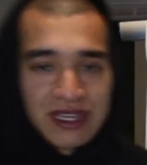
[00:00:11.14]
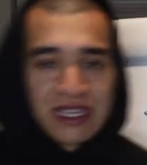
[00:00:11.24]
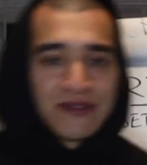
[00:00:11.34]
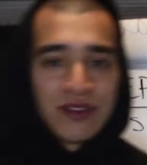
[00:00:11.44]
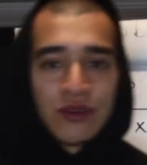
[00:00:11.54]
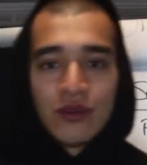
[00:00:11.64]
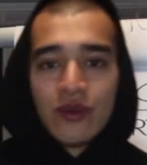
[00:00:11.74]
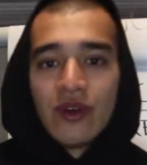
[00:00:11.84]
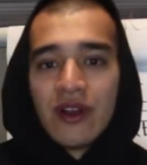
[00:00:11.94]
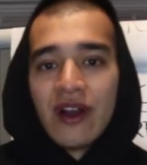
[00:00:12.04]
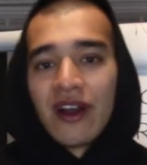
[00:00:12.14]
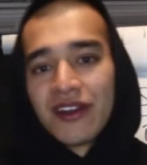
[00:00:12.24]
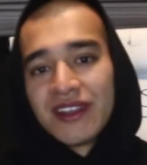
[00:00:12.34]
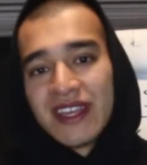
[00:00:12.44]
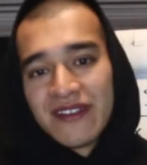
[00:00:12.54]
if you are
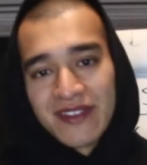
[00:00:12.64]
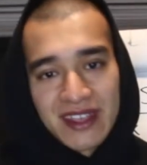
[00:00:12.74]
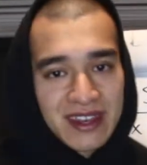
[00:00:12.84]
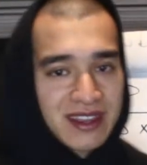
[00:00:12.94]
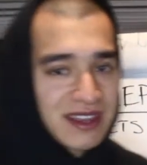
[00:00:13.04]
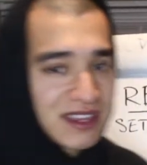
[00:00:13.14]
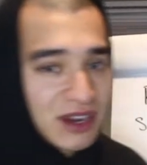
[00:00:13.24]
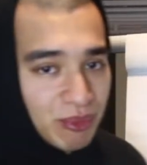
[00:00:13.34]
given in a